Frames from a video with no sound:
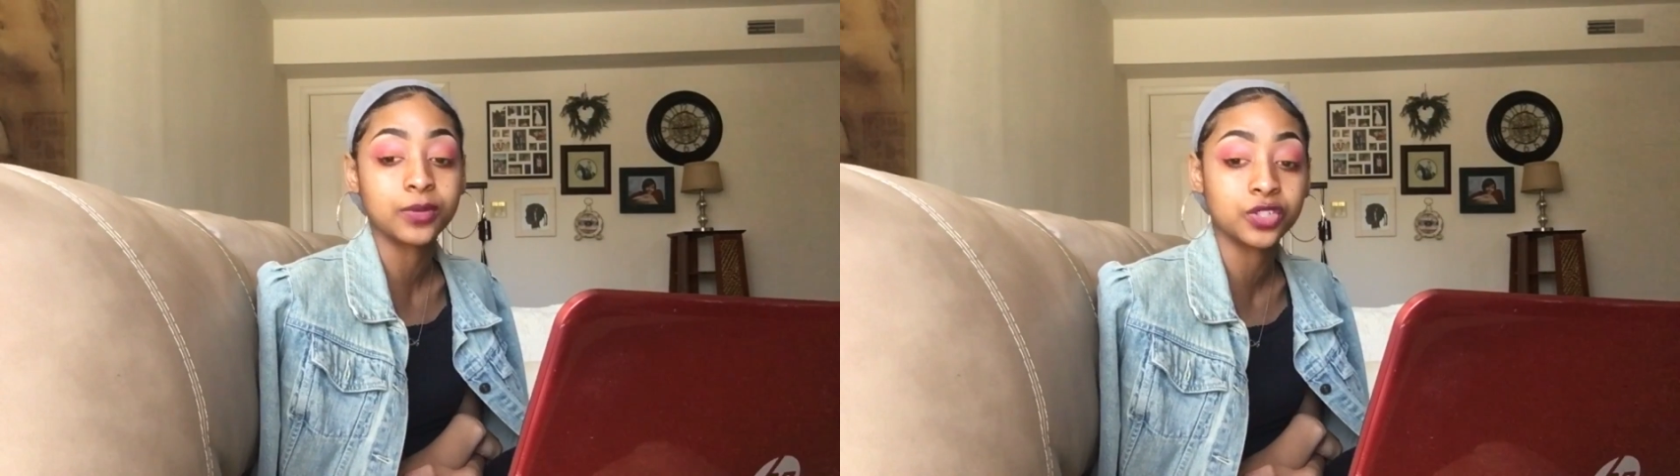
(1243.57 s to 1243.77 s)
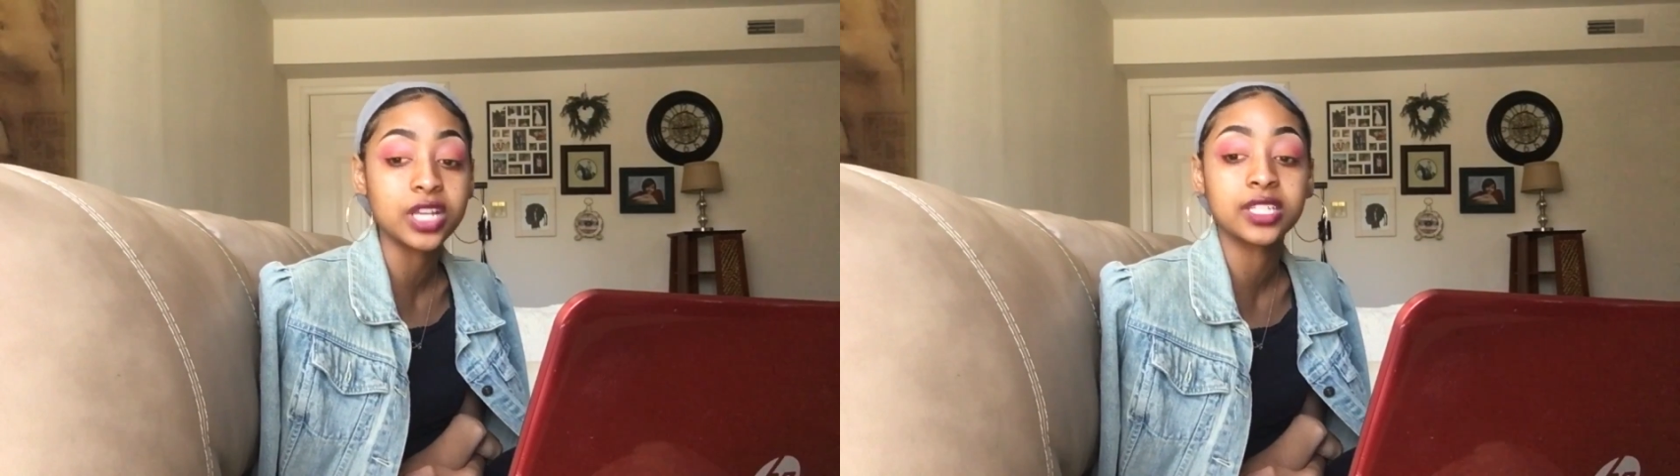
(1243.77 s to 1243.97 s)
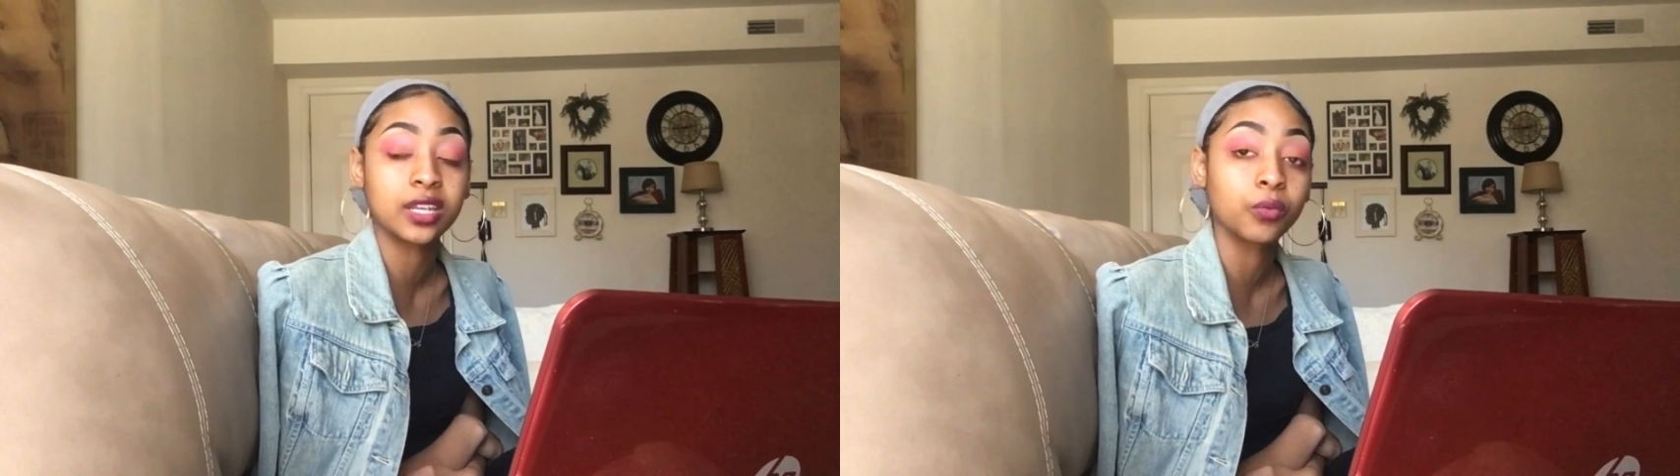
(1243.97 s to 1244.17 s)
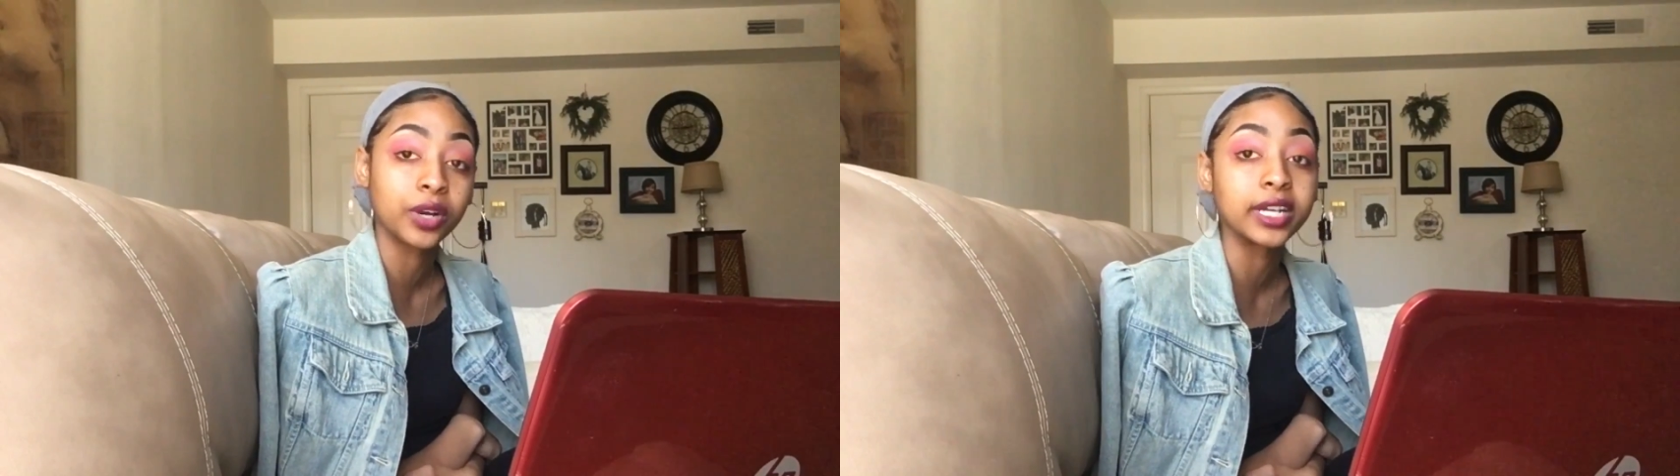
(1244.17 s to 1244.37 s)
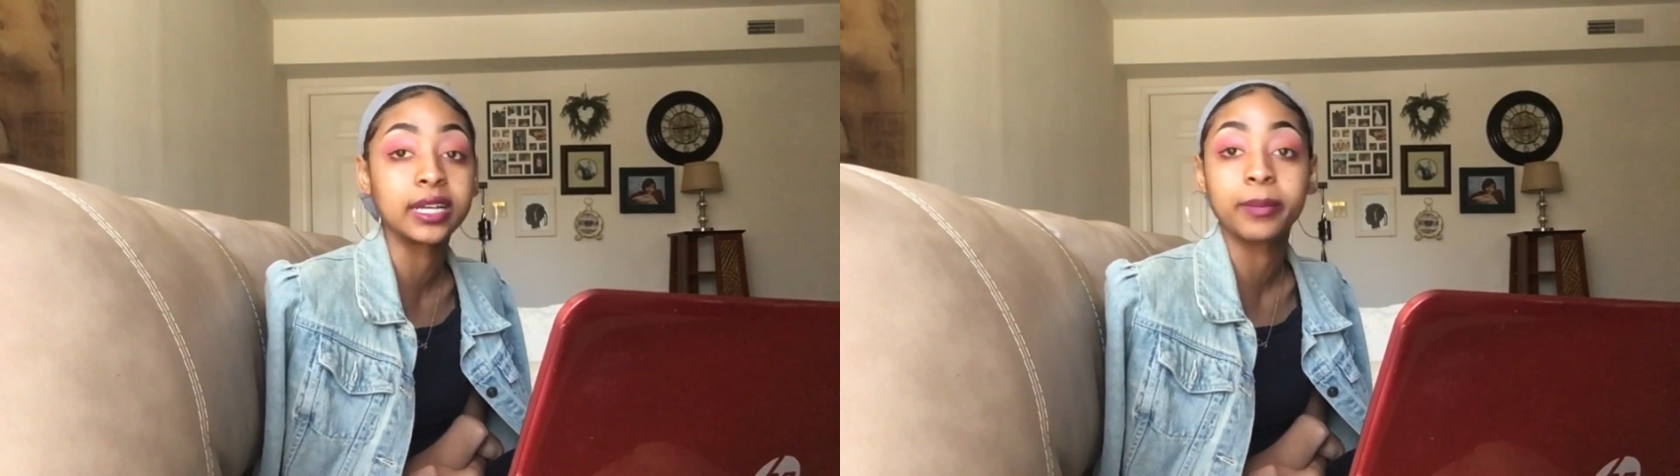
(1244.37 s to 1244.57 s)
stressing and
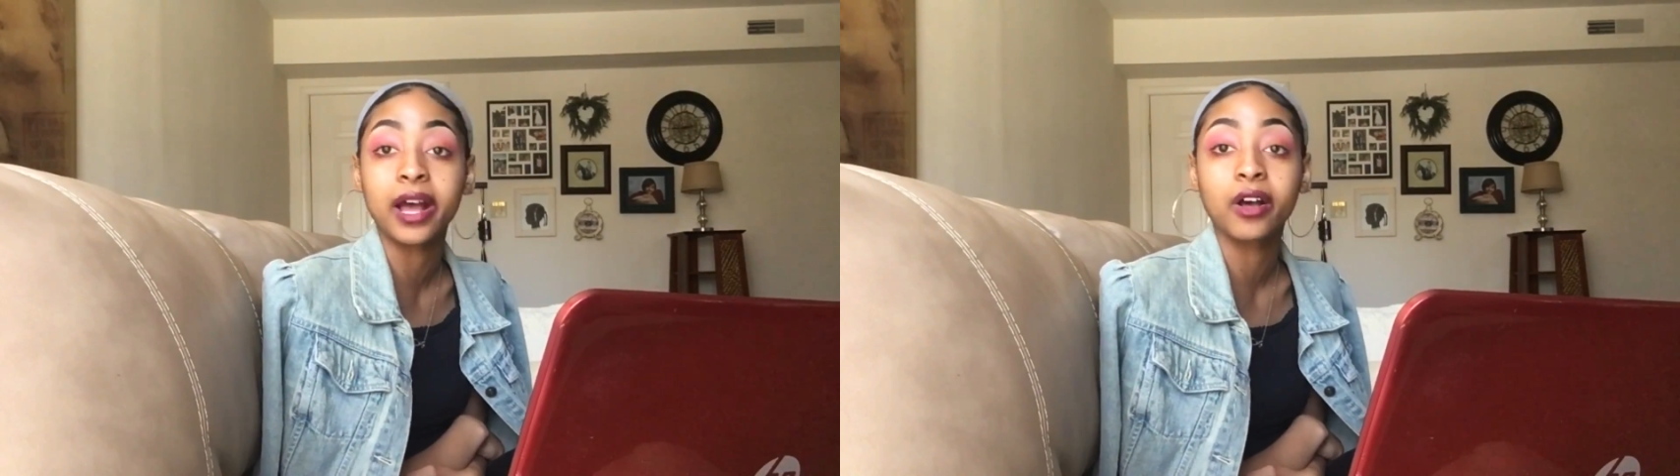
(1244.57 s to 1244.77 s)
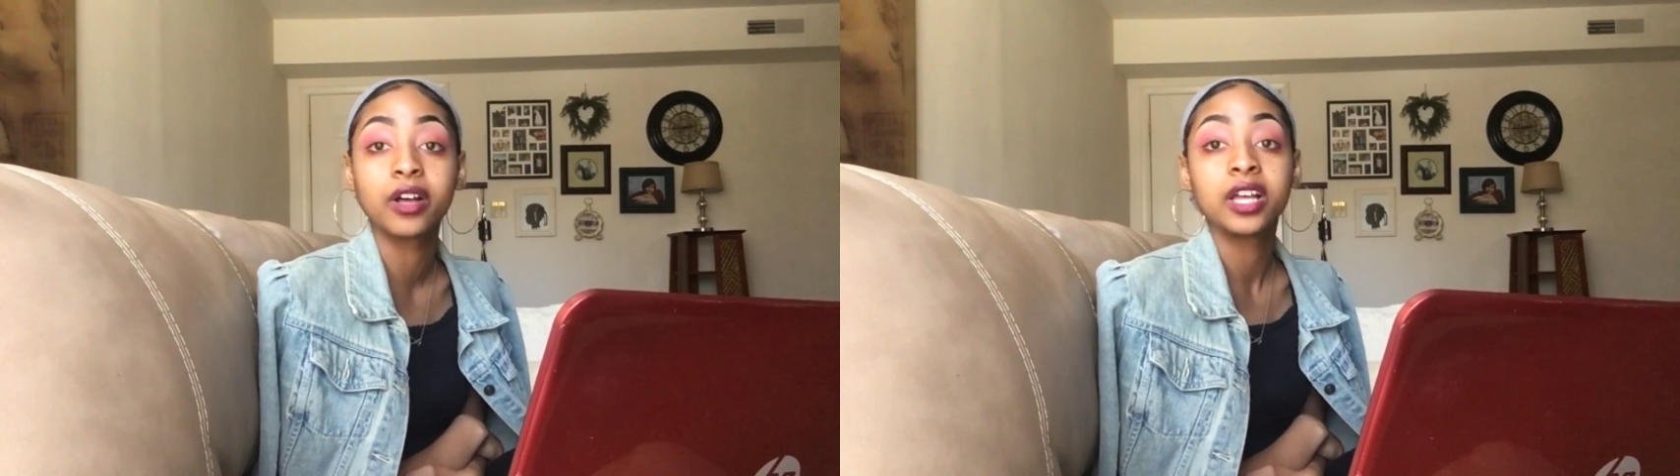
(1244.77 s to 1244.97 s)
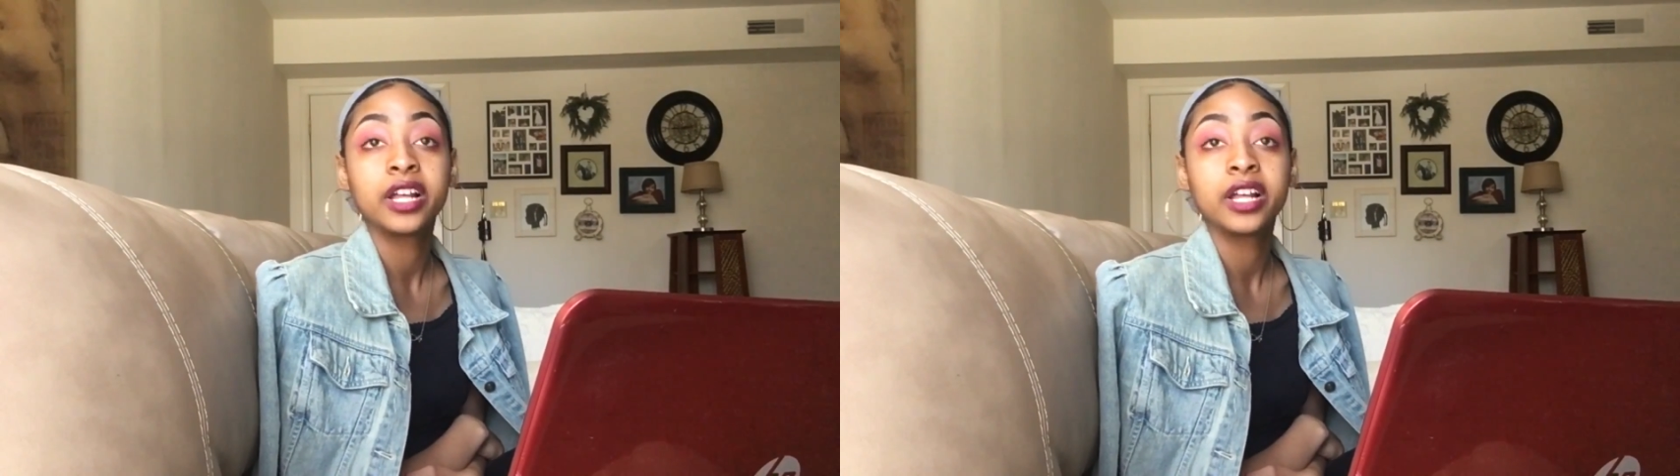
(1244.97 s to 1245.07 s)
worrying about